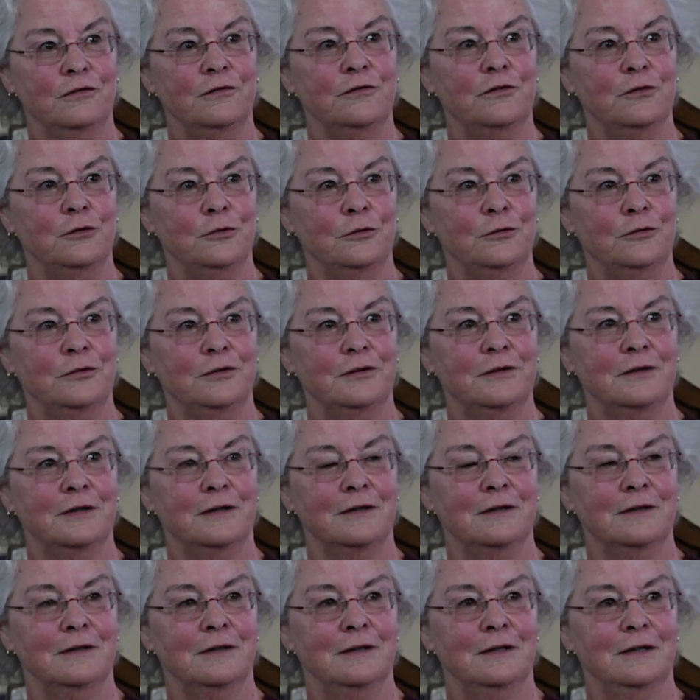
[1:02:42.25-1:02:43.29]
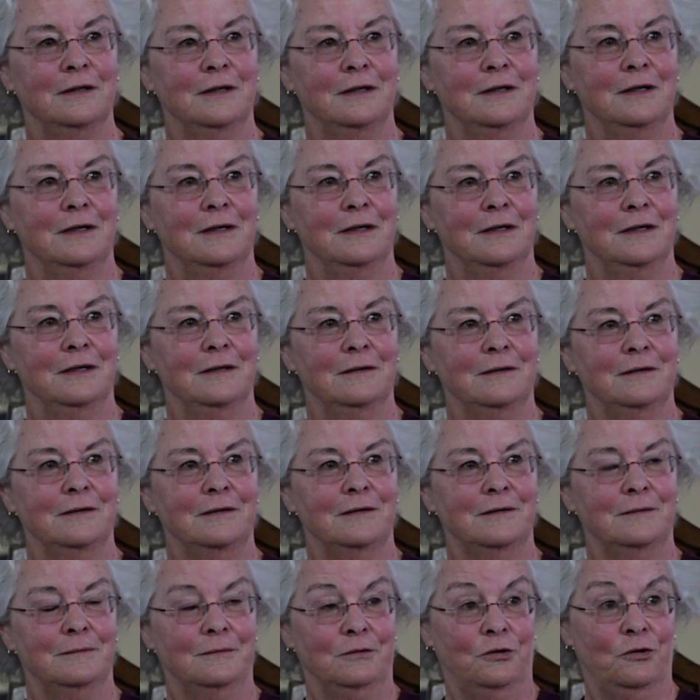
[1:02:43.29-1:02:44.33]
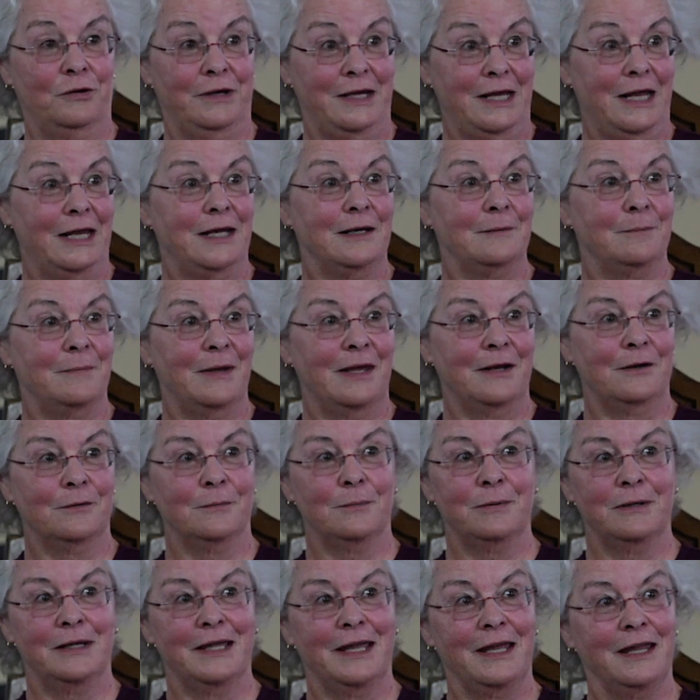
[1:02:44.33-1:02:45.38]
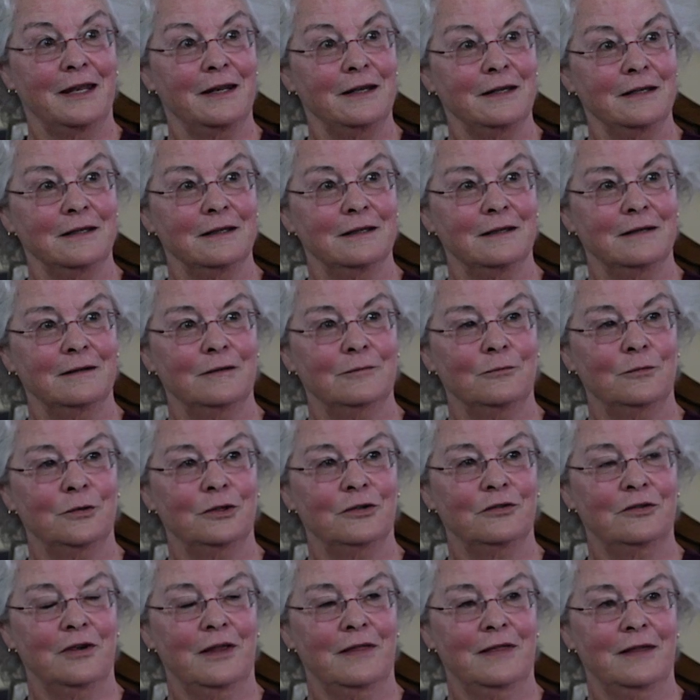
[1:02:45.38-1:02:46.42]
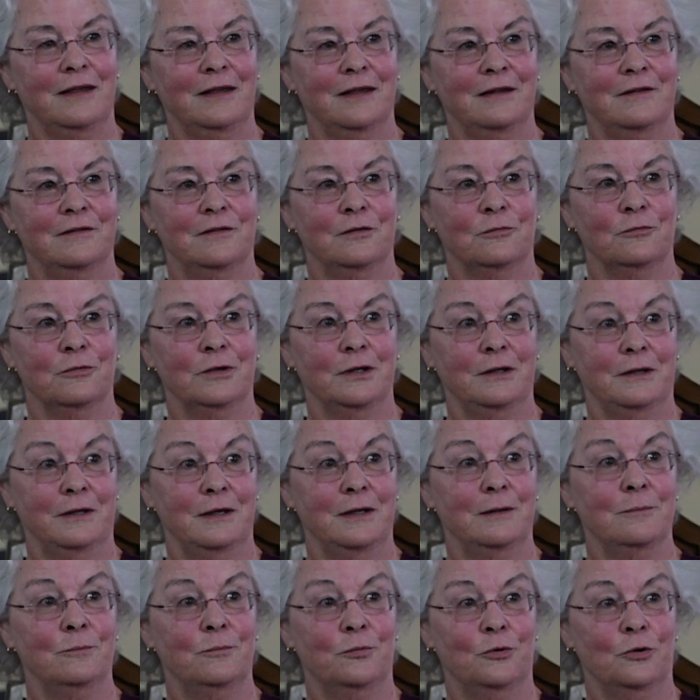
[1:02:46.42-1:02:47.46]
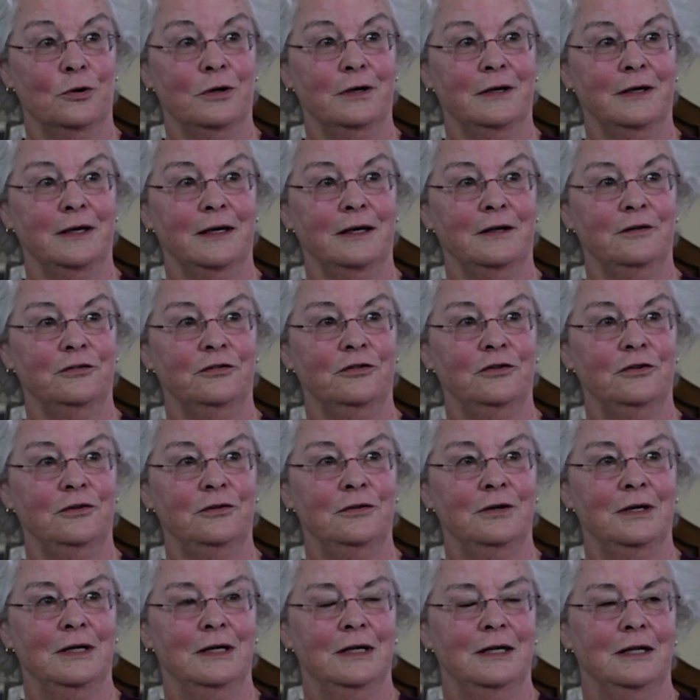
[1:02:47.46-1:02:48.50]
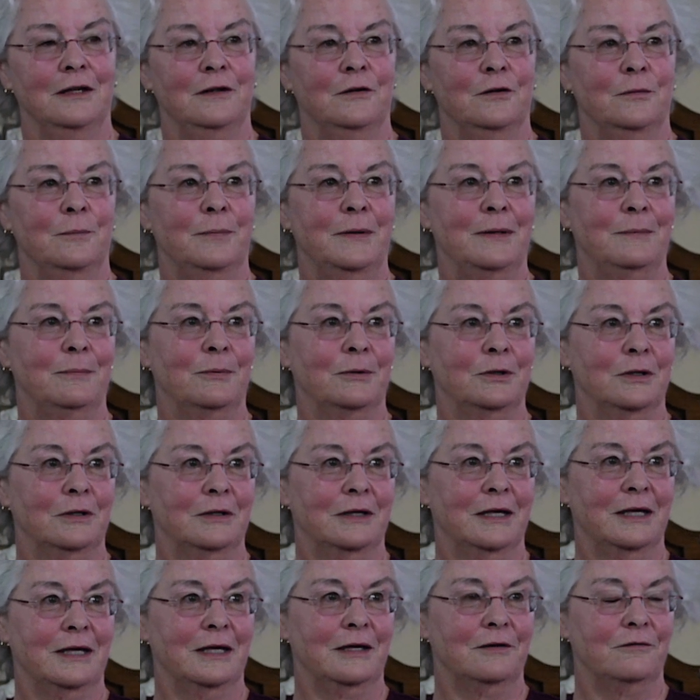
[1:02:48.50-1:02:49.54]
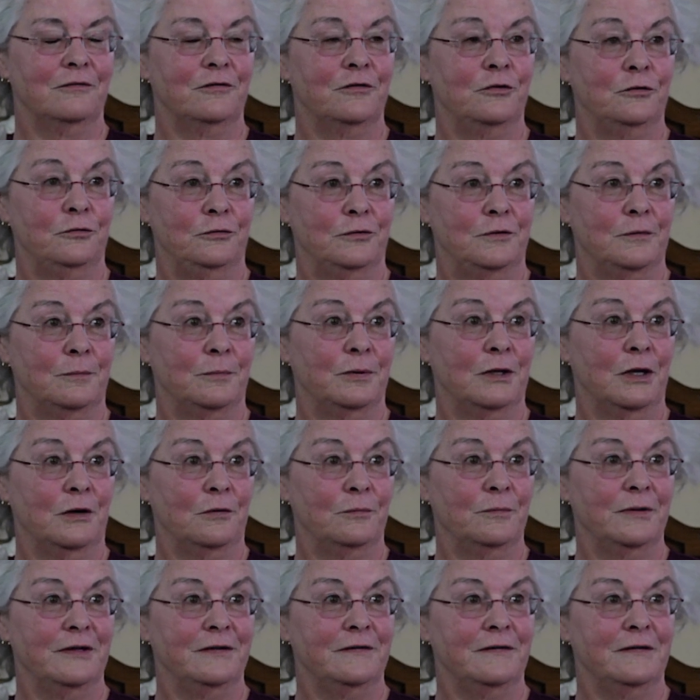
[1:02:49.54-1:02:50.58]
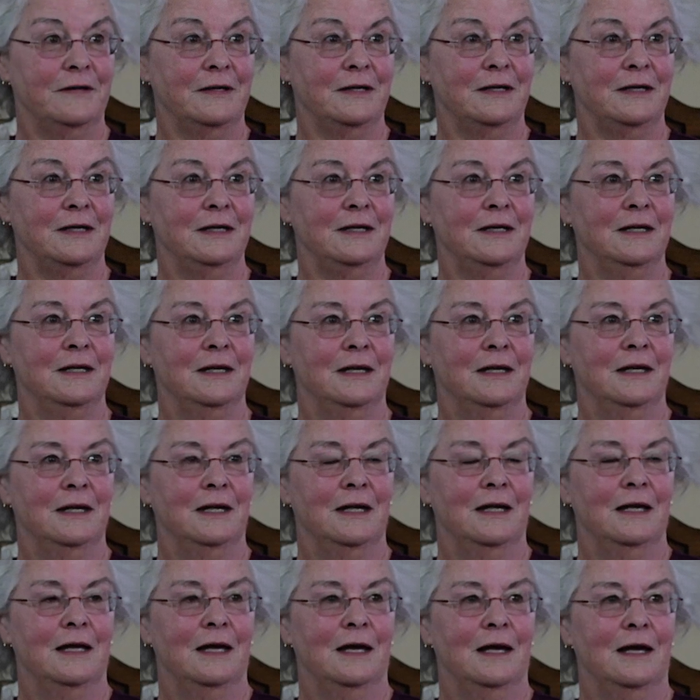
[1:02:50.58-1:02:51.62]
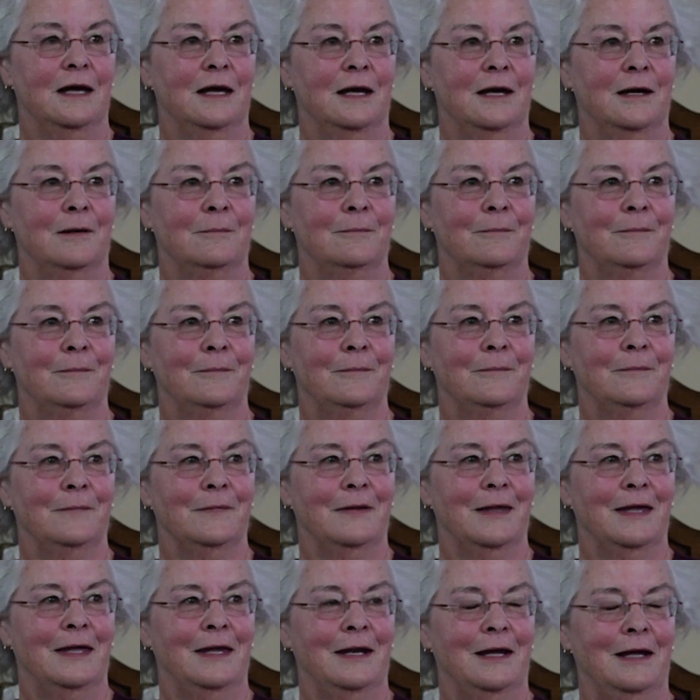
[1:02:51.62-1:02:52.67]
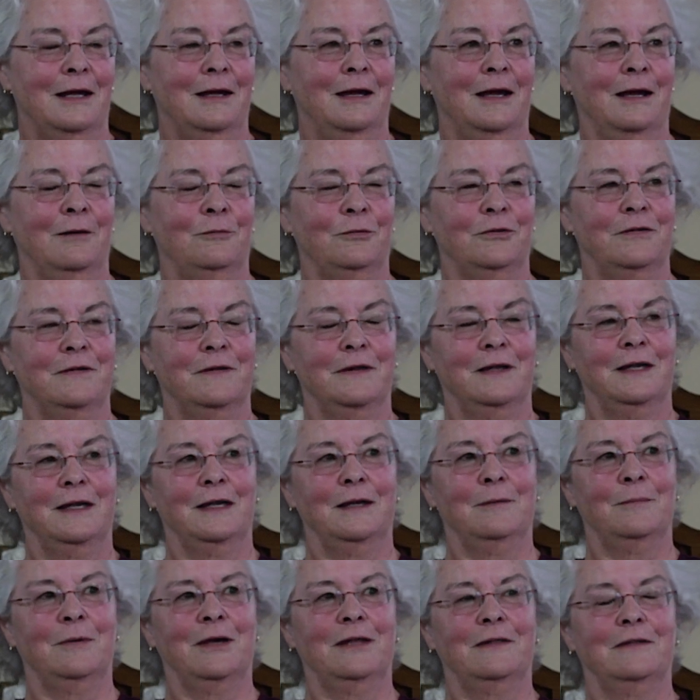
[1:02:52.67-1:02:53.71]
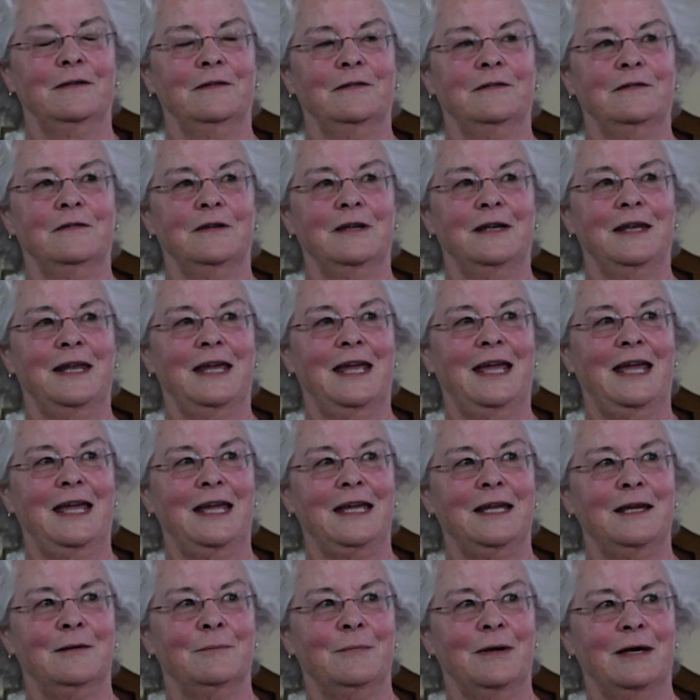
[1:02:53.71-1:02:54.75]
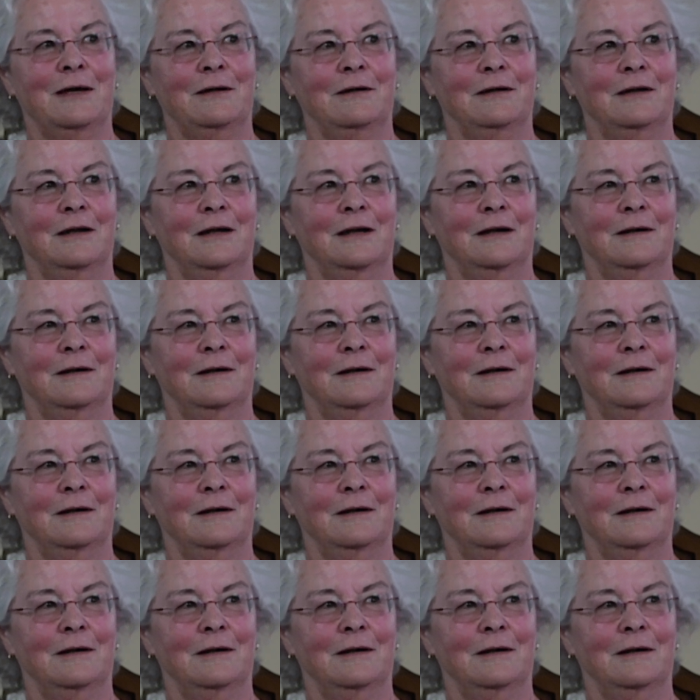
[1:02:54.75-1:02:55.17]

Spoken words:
food to create a better planet, which I think is a really important issue. There are people looking at food diplomacy. Right. And I was thinking about this today, about